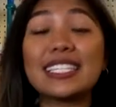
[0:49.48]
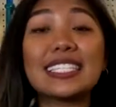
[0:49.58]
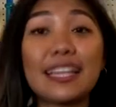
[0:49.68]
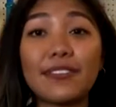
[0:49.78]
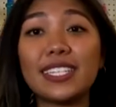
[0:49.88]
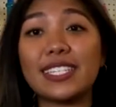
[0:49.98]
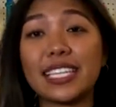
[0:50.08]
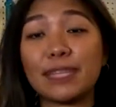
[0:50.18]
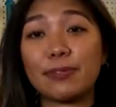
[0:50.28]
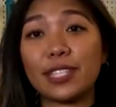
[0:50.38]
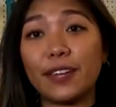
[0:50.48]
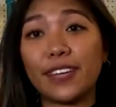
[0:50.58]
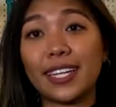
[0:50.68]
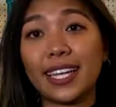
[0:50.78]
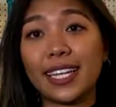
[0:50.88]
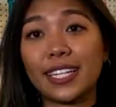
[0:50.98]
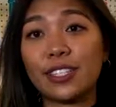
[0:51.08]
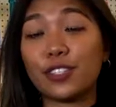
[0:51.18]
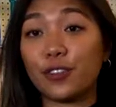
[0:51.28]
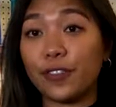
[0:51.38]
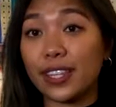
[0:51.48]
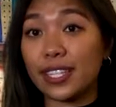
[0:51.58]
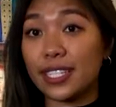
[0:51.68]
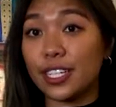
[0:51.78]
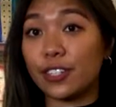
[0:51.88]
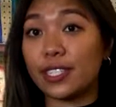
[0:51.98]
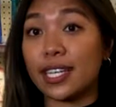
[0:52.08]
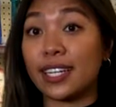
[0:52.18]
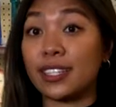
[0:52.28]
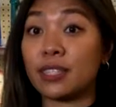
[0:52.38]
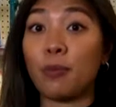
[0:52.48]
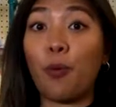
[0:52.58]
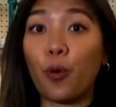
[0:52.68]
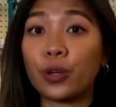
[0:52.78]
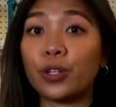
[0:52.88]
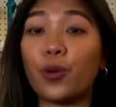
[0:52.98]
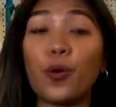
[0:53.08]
76% of Canadians surveyed this year say it is important